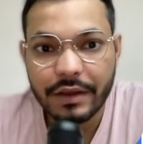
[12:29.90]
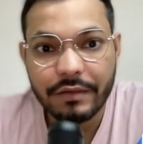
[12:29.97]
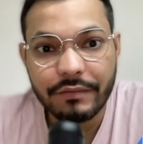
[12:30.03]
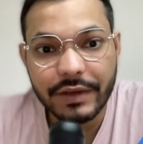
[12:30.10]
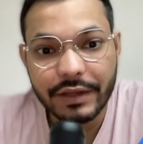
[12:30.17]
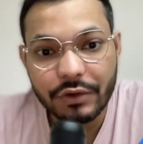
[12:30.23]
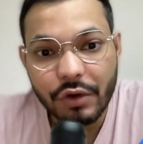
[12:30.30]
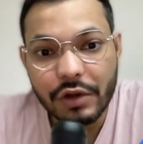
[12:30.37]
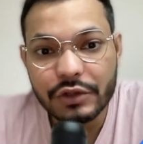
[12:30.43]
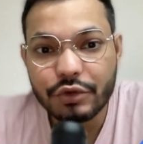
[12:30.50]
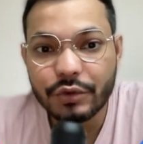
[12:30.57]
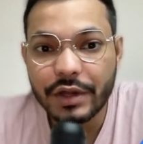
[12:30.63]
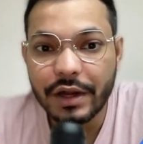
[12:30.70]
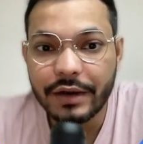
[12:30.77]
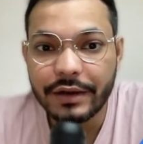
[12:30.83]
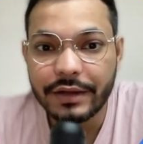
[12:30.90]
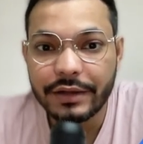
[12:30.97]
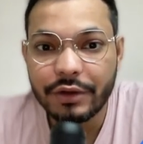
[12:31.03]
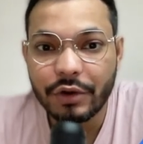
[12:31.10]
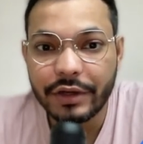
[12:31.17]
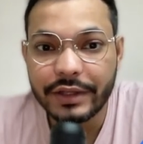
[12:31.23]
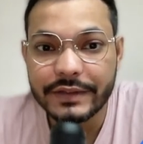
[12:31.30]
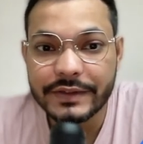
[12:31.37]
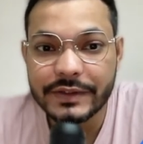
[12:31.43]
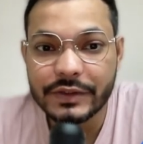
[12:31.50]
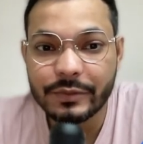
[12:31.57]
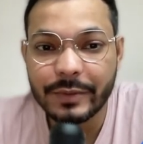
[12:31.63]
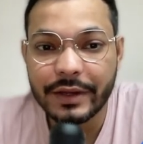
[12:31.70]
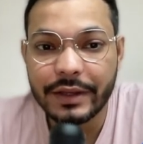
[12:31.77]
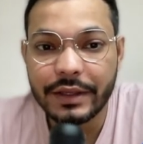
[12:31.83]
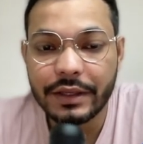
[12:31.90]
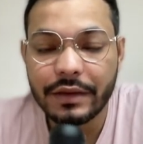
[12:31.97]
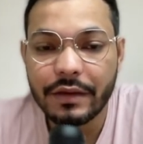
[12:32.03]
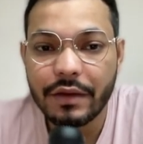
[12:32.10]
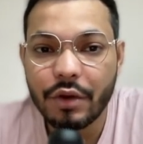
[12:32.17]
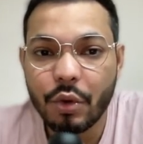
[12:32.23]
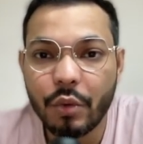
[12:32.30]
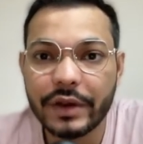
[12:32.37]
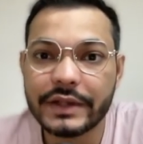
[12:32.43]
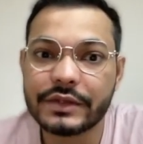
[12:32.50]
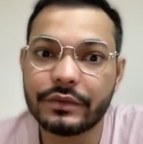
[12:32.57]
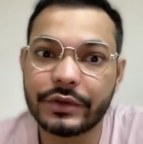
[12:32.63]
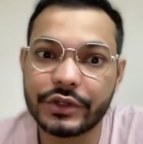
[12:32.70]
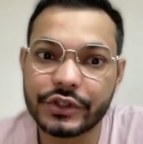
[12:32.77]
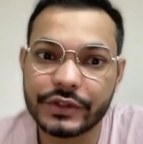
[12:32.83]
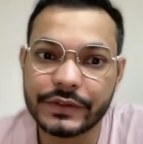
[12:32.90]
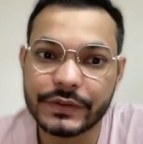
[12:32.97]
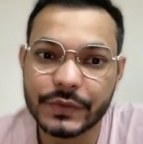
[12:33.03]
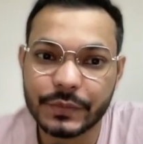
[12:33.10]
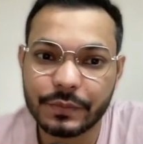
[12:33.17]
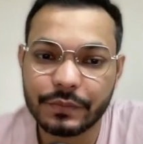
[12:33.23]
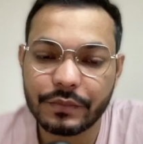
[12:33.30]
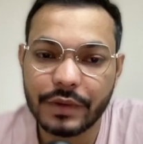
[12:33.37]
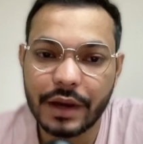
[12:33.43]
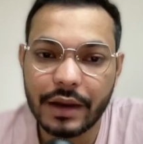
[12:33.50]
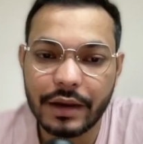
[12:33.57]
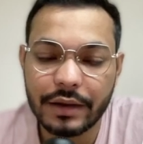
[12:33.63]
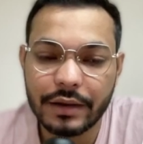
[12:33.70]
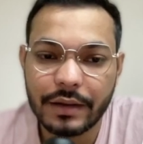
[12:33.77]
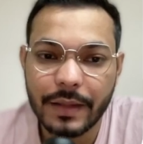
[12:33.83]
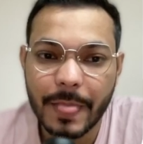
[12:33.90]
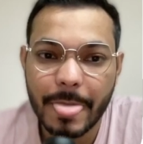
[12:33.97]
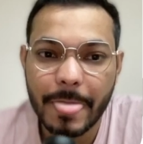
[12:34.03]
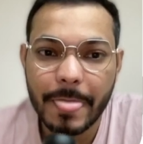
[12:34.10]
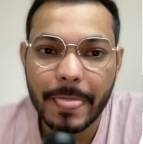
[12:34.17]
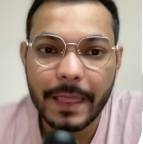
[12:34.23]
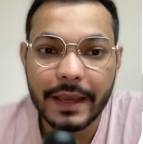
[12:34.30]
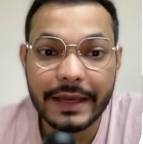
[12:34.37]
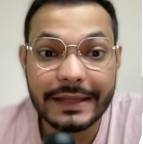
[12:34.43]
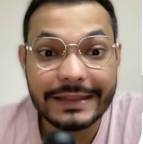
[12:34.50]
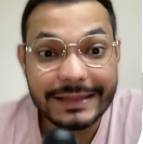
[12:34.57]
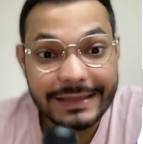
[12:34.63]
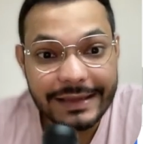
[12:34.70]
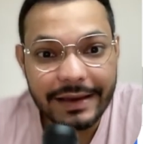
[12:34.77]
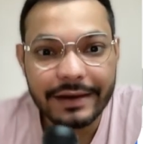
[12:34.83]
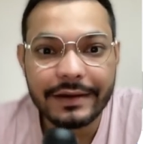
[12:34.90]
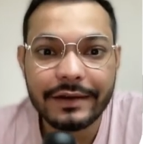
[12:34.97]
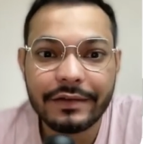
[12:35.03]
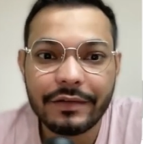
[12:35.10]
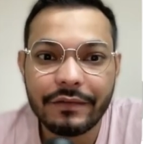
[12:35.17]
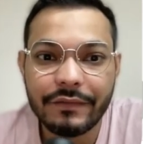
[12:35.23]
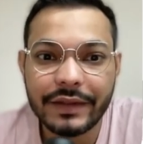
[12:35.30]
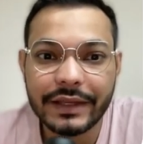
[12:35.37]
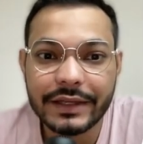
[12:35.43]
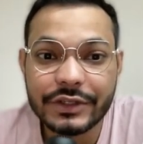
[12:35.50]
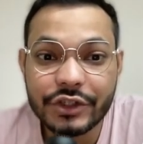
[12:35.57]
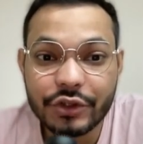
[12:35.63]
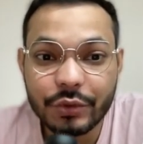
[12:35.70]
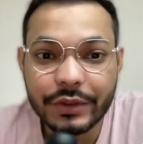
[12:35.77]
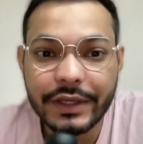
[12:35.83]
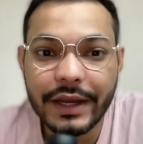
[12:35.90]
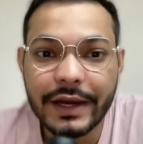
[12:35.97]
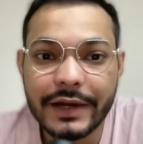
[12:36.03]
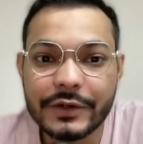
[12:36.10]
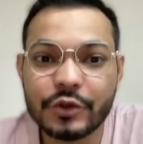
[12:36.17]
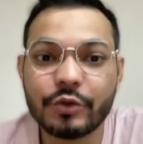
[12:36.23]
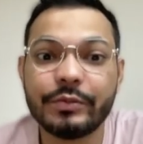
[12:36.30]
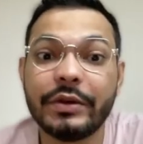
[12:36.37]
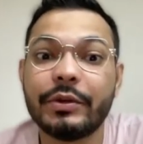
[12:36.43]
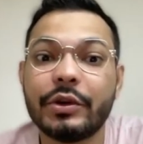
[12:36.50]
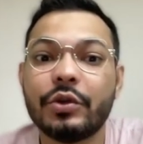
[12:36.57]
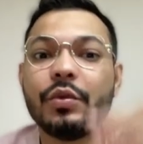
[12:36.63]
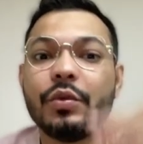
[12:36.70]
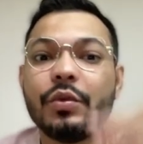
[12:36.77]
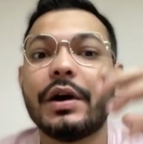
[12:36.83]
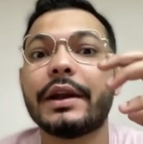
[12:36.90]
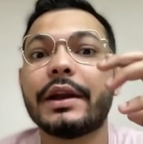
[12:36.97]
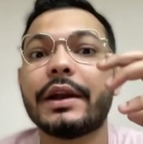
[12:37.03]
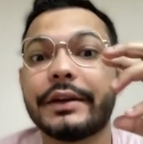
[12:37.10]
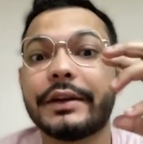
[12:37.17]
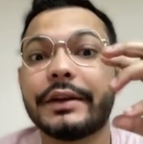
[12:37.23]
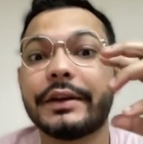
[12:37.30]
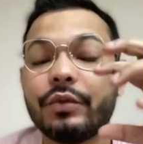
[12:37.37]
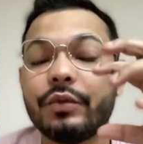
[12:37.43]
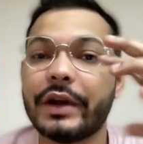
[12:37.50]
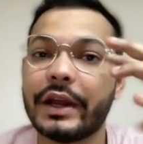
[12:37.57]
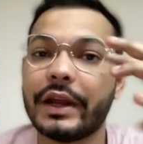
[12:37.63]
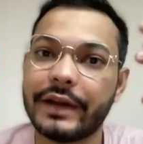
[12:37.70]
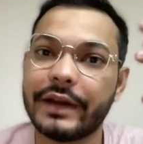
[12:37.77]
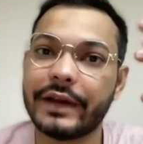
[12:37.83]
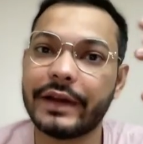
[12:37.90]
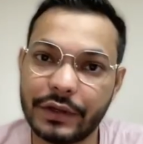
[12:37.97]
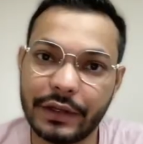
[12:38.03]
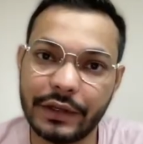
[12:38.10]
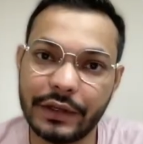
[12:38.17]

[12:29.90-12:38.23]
We can also target the audiences by OS versions. In the end, we can show the ads to people who are connected to Wi-Fi's only.